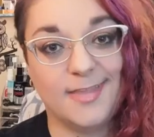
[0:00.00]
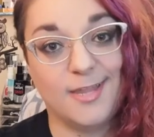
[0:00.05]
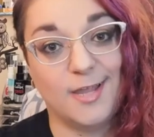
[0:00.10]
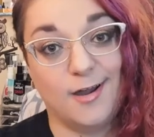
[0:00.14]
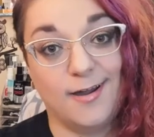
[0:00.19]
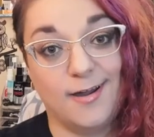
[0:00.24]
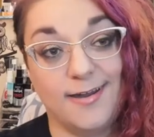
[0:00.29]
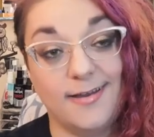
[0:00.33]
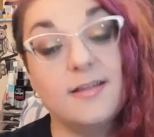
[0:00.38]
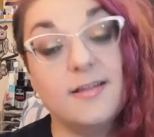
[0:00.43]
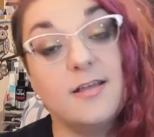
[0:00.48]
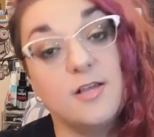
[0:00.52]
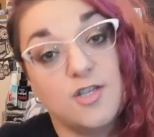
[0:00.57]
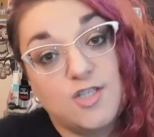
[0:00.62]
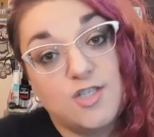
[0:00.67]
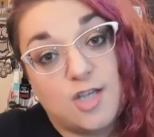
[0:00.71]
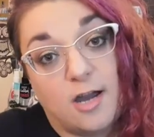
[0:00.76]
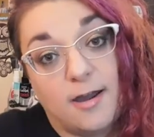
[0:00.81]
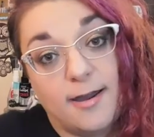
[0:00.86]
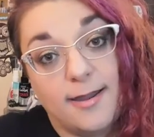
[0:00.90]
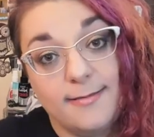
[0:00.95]
Alright,
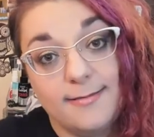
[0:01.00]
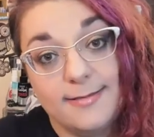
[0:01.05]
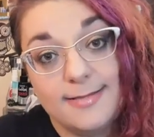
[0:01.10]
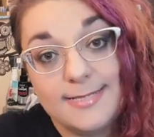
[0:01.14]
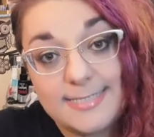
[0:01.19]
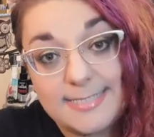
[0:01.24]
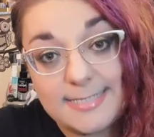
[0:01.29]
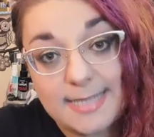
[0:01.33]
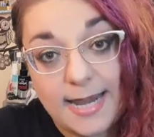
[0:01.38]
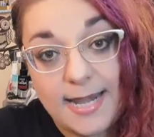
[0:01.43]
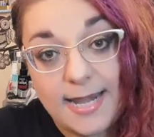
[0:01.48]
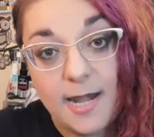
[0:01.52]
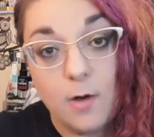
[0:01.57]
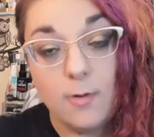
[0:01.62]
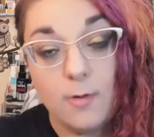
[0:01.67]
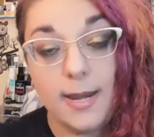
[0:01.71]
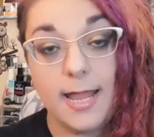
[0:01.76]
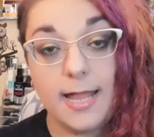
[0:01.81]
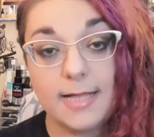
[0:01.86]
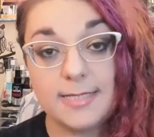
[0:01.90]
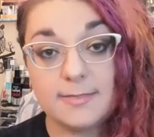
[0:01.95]
sorry. Side
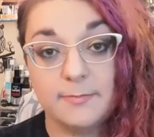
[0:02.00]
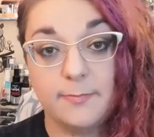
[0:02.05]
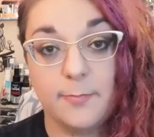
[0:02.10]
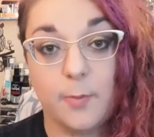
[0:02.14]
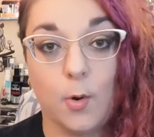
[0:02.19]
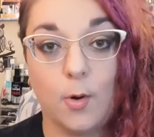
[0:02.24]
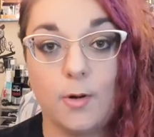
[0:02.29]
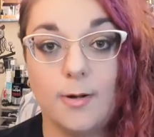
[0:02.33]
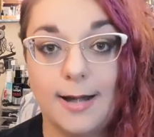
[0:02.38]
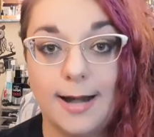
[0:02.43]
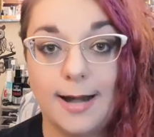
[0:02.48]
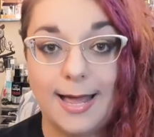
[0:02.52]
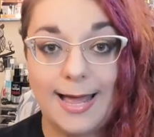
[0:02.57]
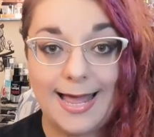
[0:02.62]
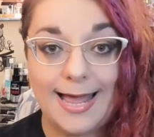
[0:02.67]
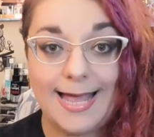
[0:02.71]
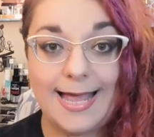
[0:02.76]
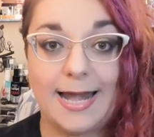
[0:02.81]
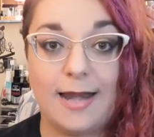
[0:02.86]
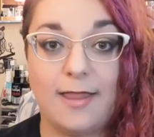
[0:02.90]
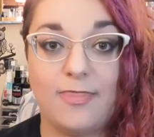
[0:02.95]
note, it's important.
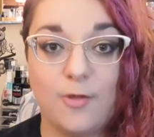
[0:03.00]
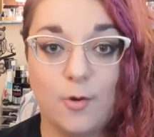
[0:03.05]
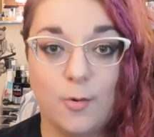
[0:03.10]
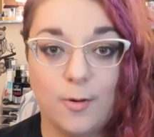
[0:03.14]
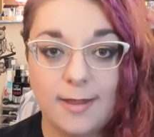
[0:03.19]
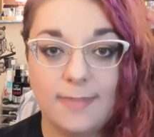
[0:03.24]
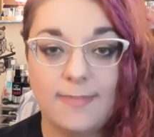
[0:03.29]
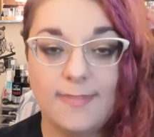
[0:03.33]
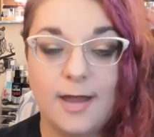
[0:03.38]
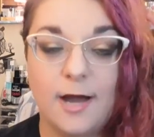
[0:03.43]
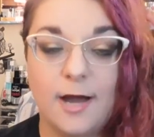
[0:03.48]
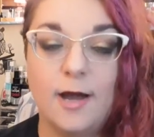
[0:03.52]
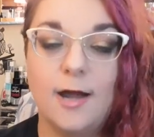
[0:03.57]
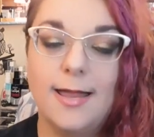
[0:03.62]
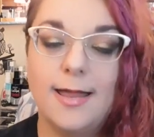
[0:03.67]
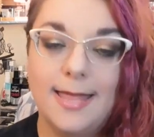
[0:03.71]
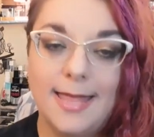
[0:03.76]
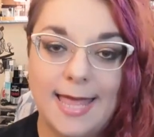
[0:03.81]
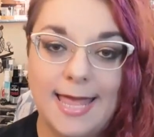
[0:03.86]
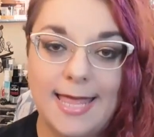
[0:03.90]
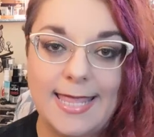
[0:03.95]
I gotta throw it in there.
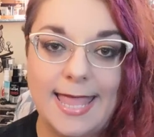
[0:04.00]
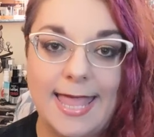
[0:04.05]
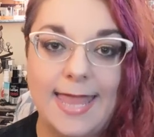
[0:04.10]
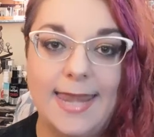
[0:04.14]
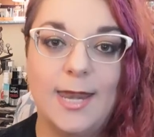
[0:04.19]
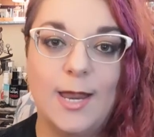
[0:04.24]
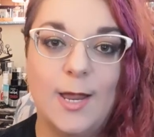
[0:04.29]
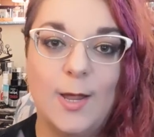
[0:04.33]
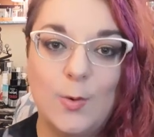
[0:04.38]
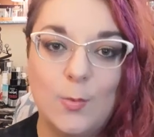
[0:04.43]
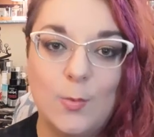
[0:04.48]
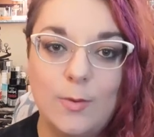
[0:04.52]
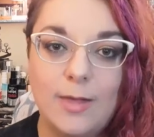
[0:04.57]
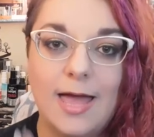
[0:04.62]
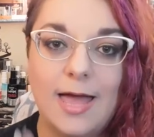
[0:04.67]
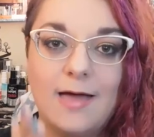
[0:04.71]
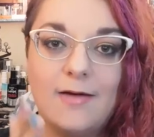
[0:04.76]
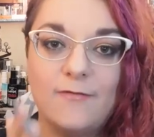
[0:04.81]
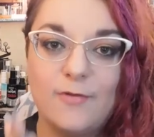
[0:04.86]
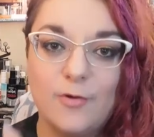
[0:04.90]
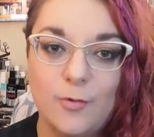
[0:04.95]
Again, we
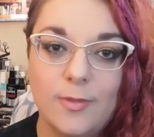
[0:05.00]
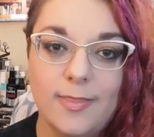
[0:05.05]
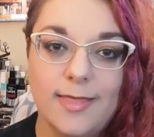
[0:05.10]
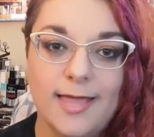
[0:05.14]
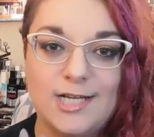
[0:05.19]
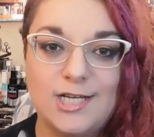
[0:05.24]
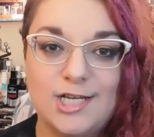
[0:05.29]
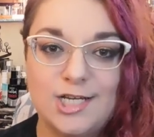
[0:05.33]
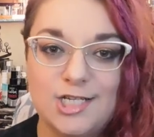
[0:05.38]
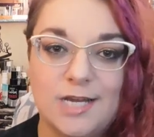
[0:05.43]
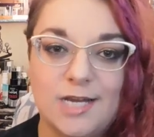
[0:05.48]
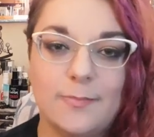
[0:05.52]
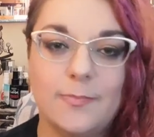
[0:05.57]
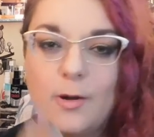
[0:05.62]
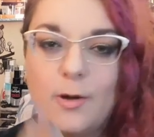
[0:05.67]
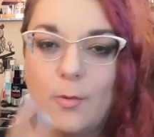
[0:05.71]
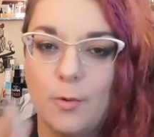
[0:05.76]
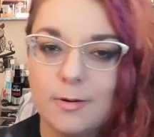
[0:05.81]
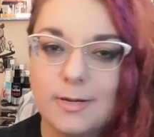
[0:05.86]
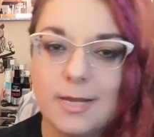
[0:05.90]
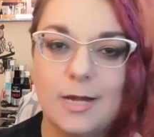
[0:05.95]
have a relationship,
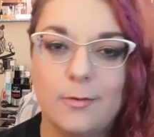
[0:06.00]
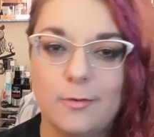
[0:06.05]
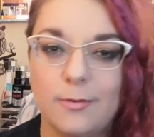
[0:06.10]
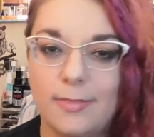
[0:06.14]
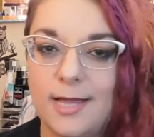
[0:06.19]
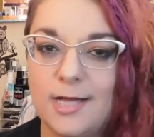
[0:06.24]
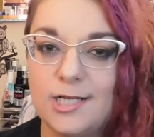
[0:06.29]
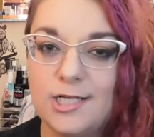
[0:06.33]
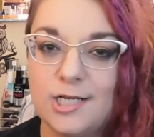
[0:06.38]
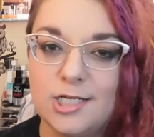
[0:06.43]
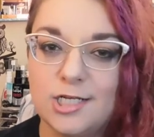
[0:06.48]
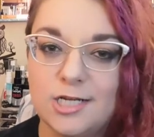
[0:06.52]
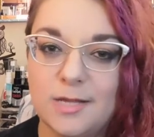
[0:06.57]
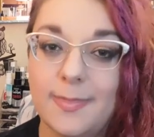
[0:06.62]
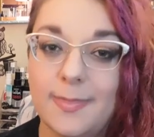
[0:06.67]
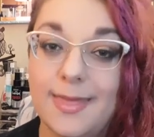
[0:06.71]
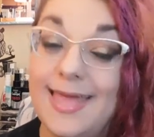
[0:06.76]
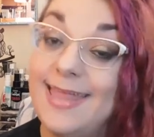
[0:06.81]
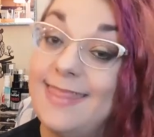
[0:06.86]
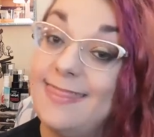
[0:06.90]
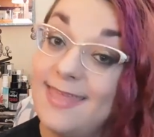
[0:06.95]
a working
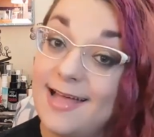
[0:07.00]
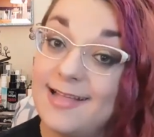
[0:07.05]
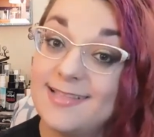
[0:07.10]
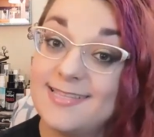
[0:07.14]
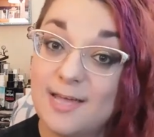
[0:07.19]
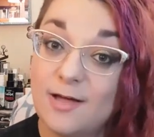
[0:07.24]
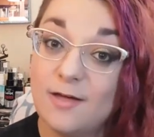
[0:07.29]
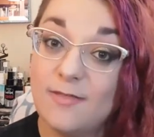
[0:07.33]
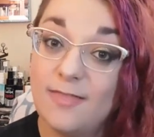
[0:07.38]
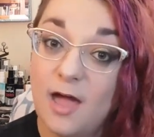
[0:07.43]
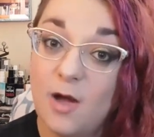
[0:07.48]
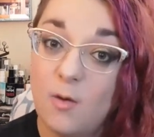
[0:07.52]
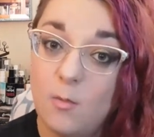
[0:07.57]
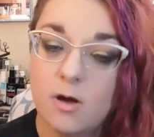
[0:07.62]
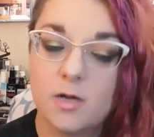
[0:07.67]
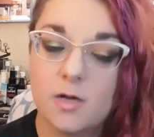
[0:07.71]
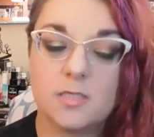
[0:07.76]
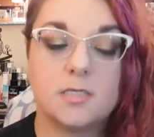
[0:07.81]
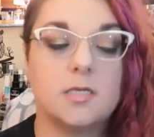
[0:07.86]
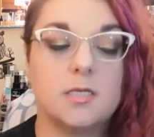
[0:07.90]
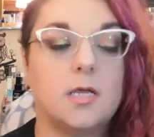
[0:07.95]
relationship, and that's how that
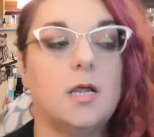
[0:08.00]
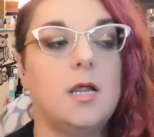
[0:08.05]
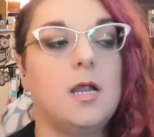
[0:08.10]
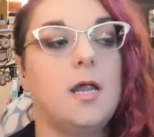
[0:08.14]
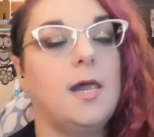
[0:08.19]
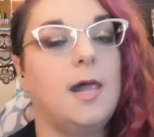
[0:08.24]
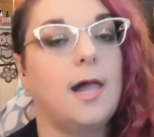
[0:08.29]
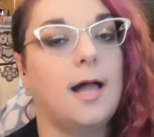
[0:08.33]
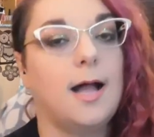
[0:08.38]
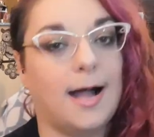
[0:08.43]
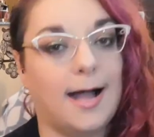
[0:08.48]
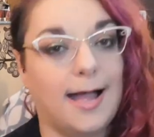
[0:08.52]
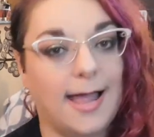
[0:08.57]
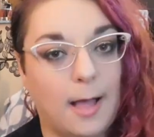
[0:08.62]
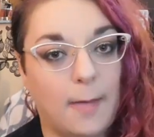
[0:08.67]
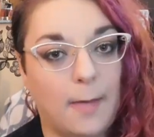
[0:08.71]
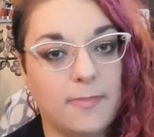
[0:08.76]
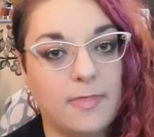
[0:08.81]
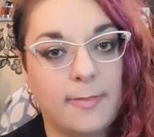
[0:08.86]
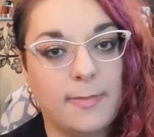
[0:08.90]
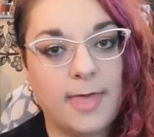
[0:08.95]
works. I
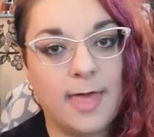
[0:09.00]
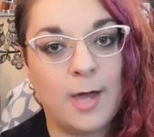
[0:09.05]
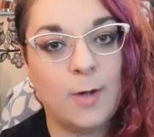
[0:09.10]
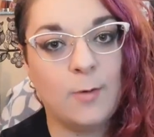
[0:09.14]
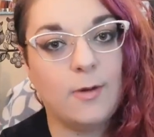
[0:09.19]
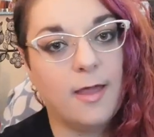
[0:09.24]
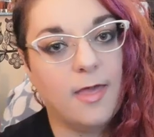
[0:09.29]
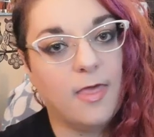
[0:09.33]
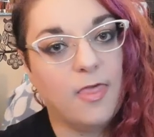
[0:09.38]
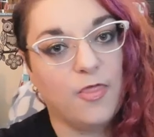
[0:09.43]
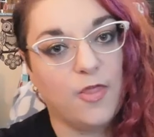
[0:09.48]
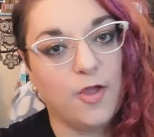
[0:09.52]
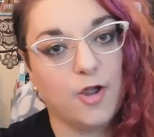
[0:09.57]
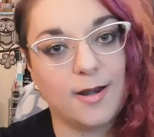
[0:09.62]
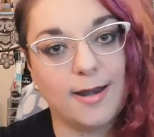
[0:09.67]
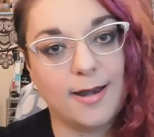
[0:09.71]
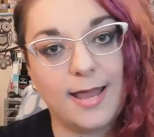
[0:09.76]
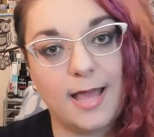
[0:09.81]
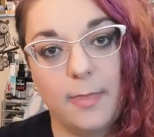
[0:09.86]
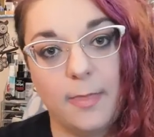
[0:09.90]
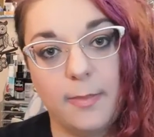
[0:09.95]
help them out, they're
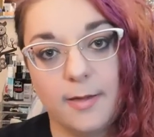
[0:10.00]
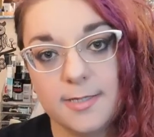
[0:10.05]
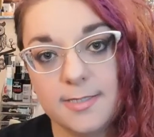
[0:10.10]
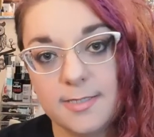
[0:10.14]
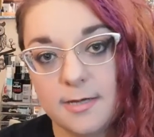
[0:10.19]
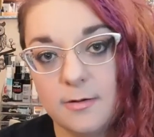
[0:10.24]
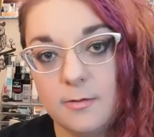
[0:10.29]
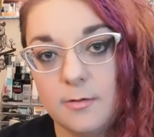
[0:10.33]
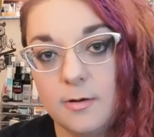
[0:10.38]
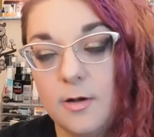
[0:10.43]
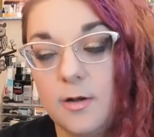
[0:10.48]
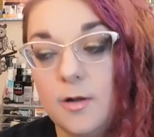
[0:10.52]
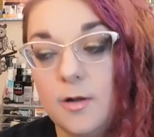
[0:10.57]
gonna help us out.